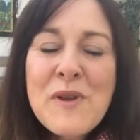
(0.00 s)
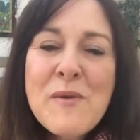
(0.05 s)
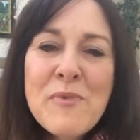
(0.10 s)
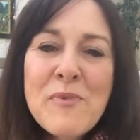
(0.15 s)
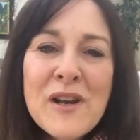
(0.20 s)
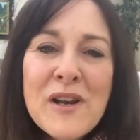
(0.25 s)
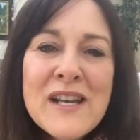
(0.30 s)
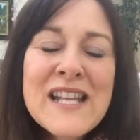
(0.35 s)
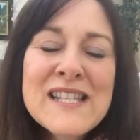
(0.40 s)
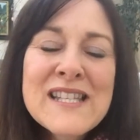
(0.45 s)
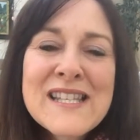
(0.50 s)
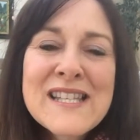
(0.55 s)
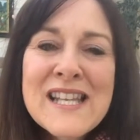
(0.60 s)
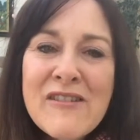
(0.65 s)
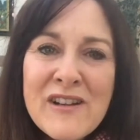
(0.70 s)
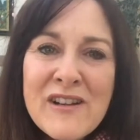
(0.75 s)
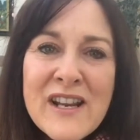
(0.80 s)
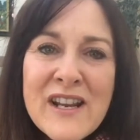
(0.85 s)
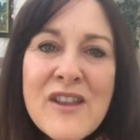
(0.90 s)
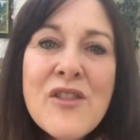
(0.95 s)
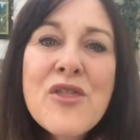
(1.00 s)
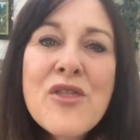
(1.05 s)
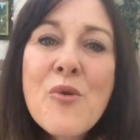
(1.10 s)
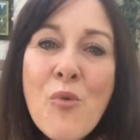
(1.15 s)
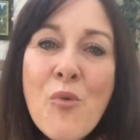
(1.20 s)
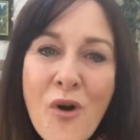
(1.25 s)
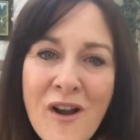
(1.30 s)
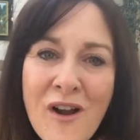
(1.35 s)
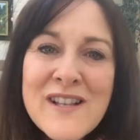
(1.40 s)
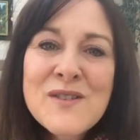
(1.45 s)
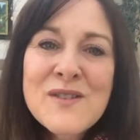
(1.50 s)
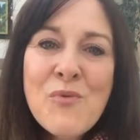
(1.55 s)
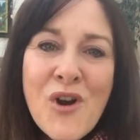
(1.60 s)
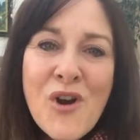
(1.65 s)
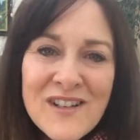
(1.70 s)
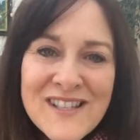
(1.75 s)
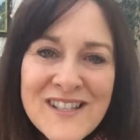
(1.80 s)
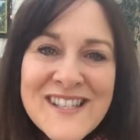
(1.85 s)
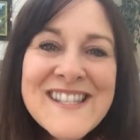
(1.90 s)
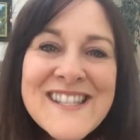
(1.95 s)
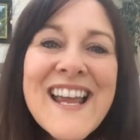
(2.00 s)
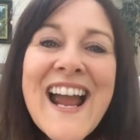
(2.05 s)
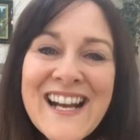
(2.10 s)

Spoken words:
people are necessarily the wise ones,